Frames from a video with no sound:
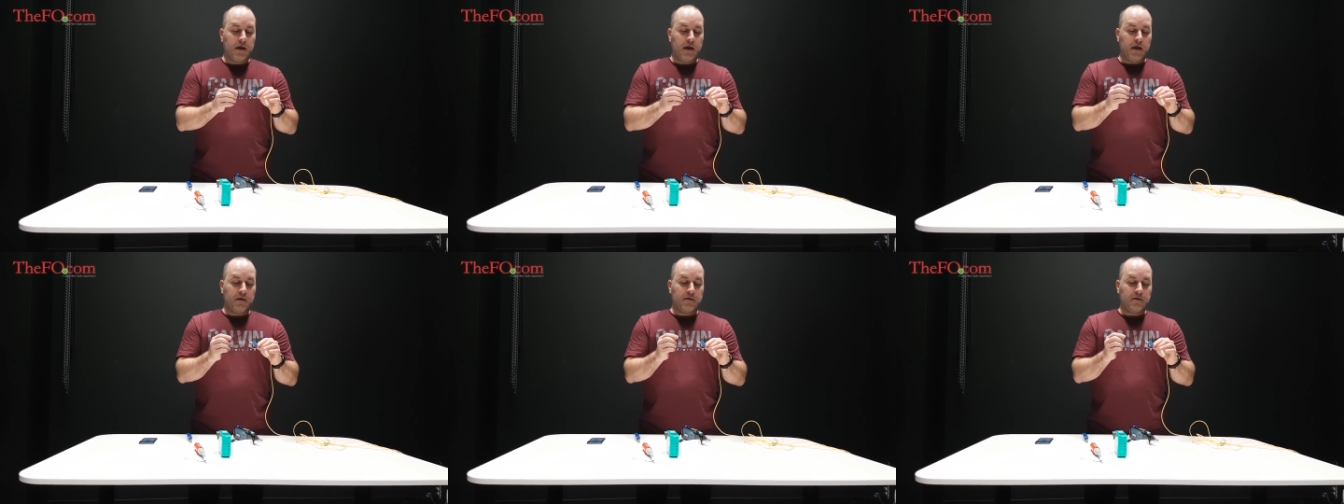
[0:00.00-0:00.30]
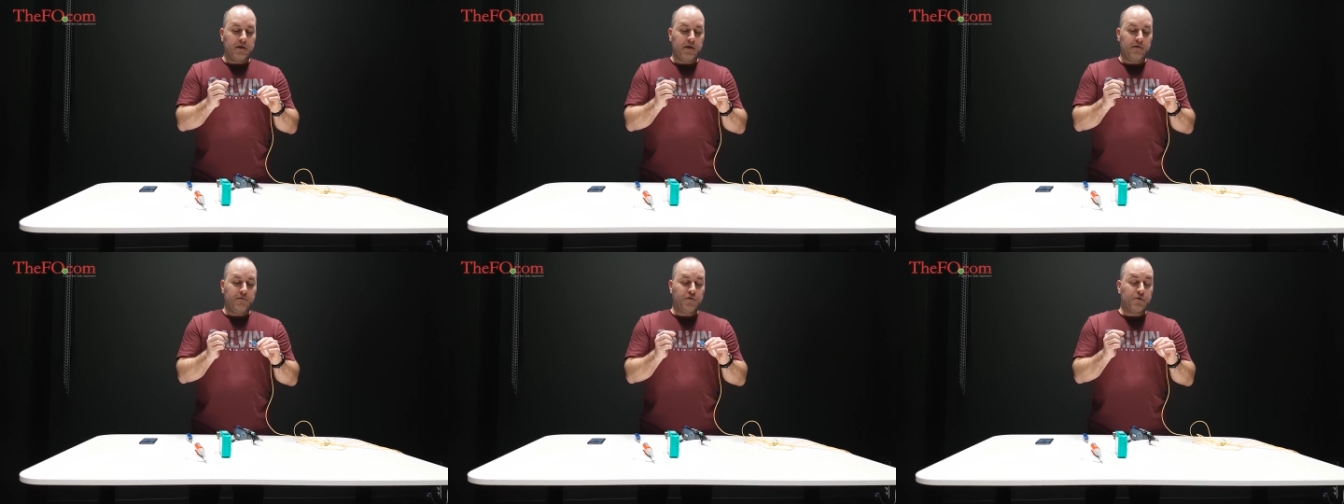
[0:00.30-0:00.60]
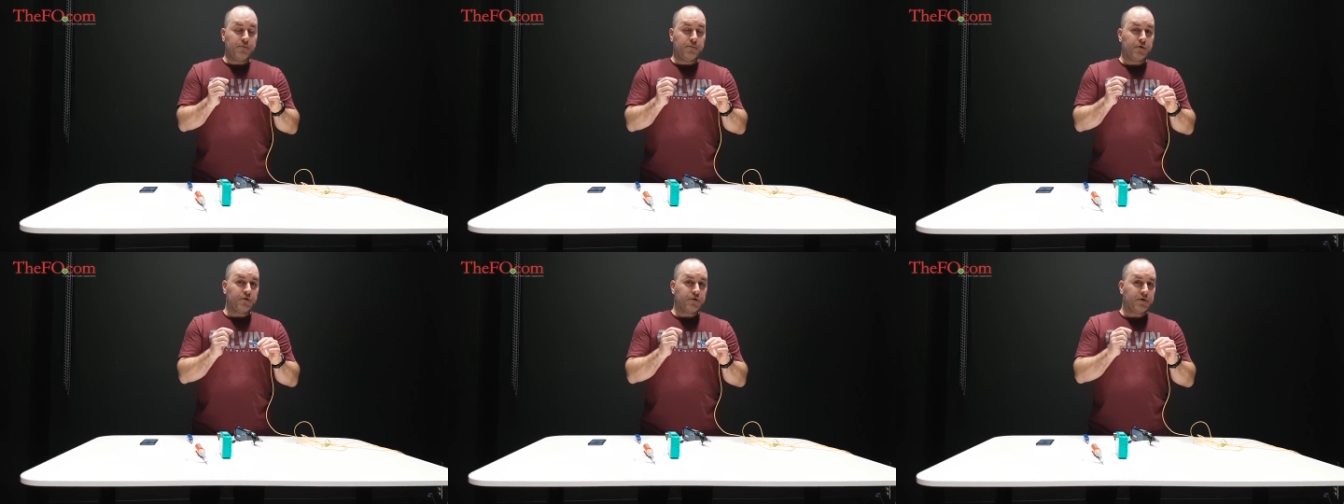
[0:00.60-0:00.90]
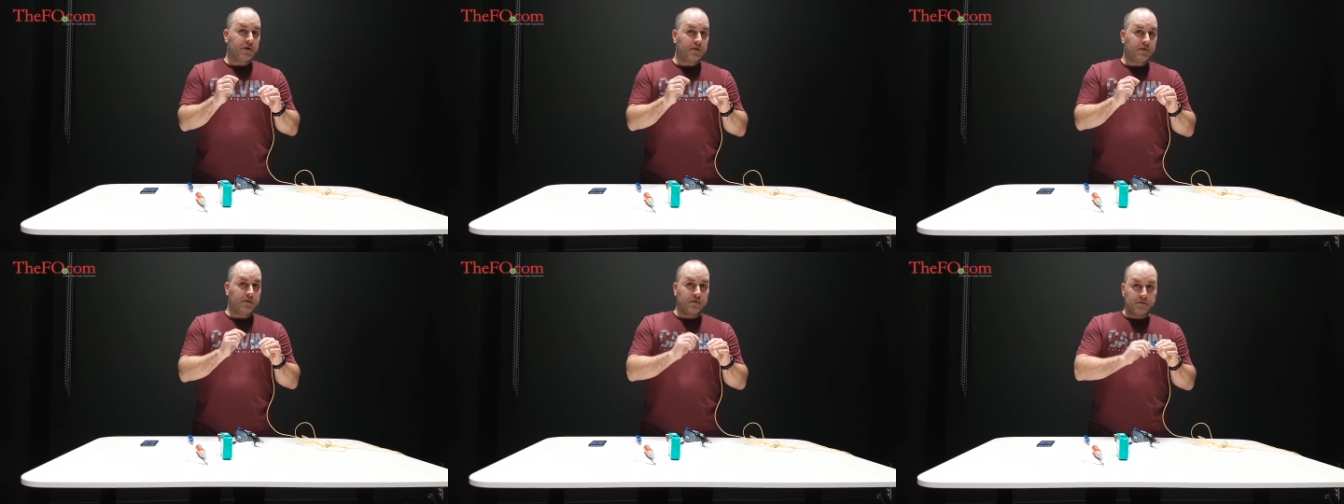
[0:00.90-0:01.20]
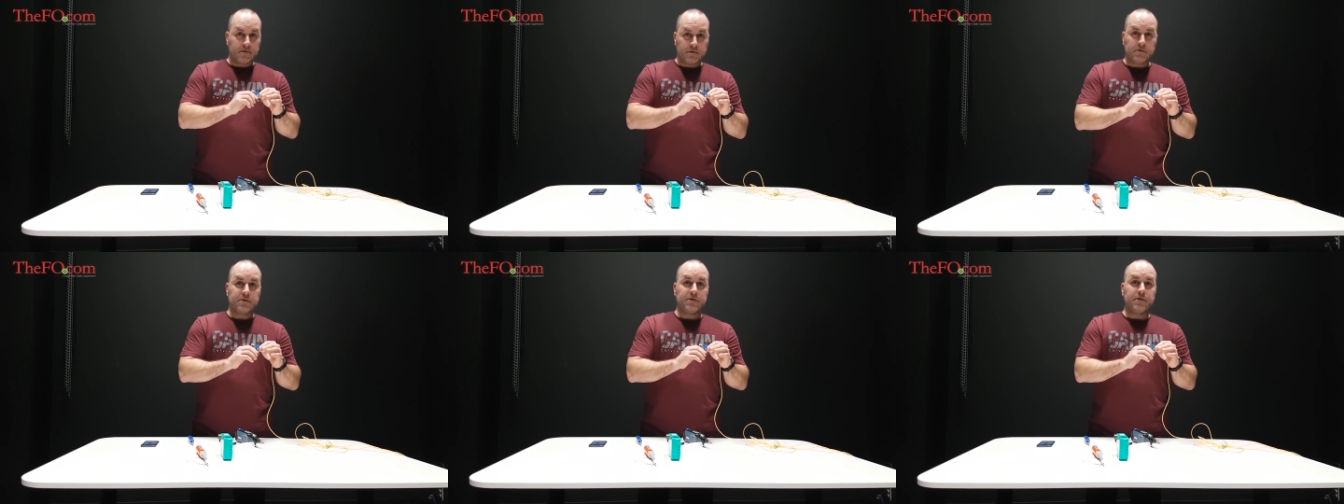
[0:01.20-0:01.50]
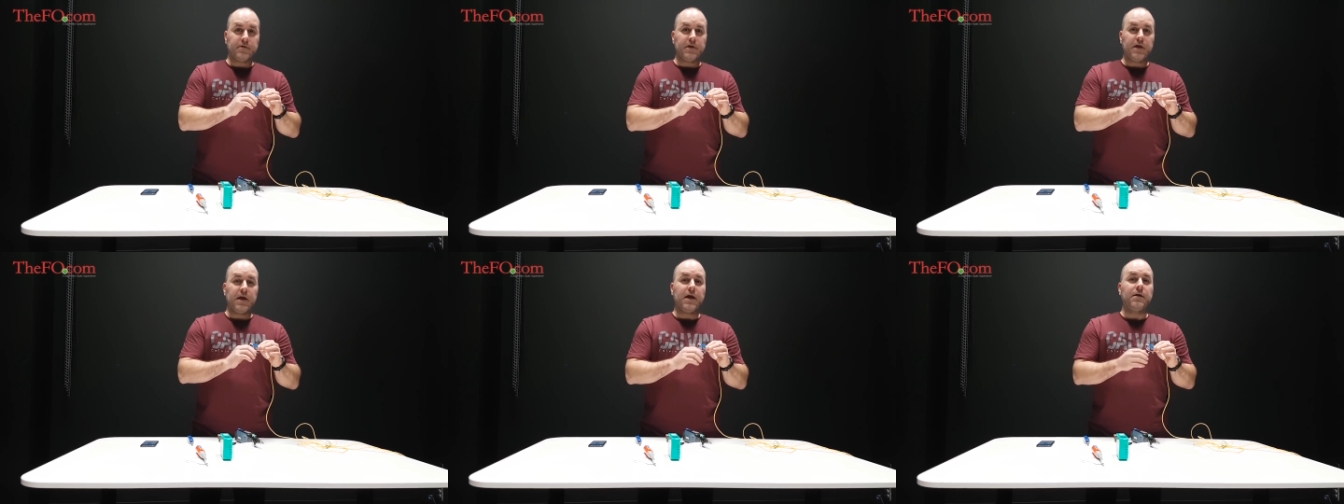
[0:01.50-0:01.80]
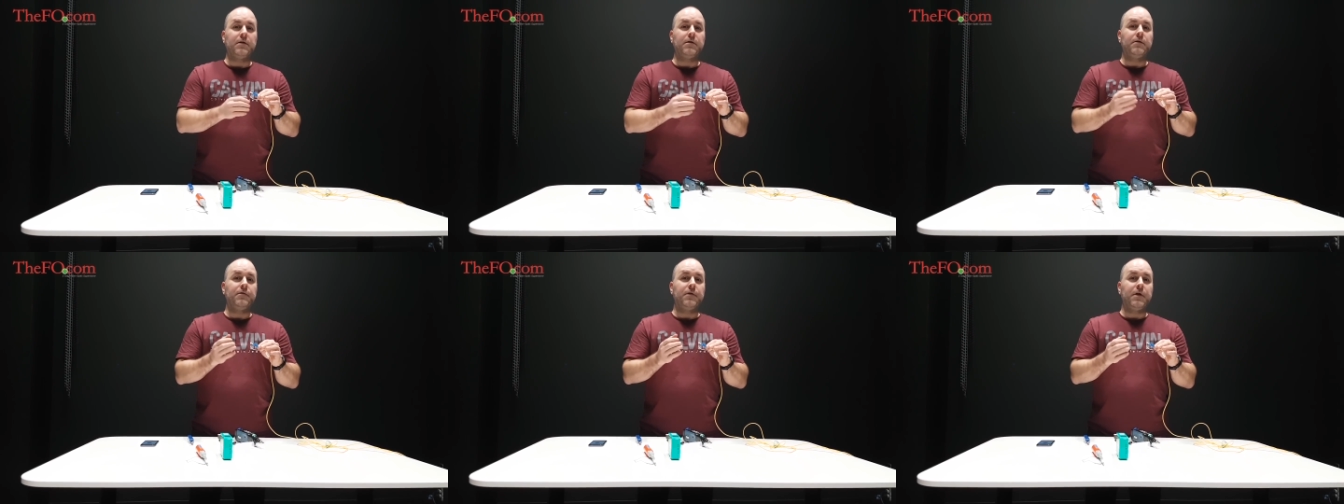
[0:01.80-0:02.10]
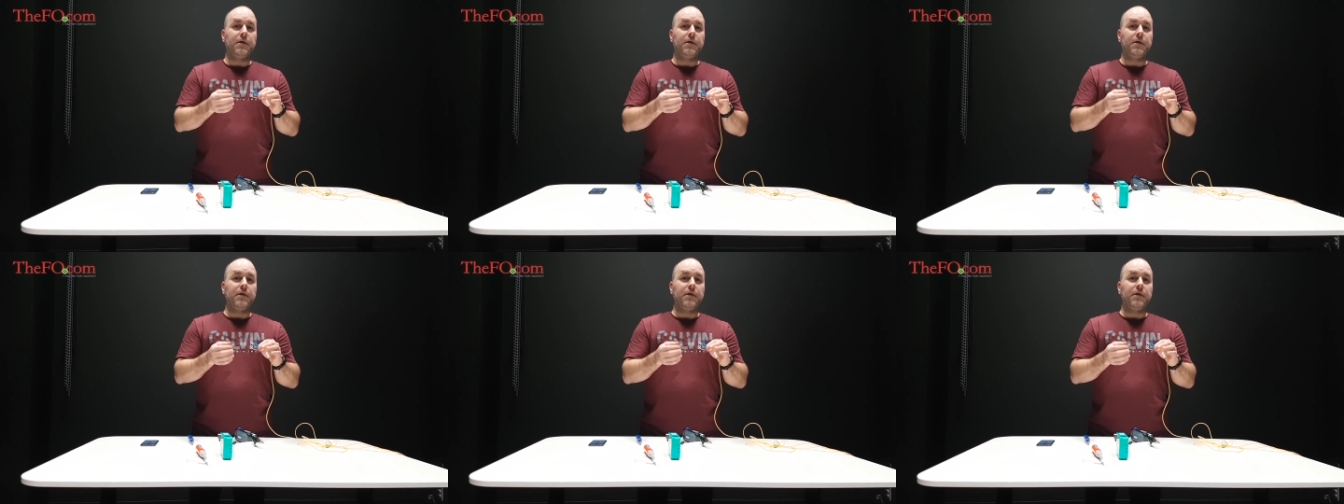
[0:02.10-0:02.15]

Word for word: And if you push it to the end,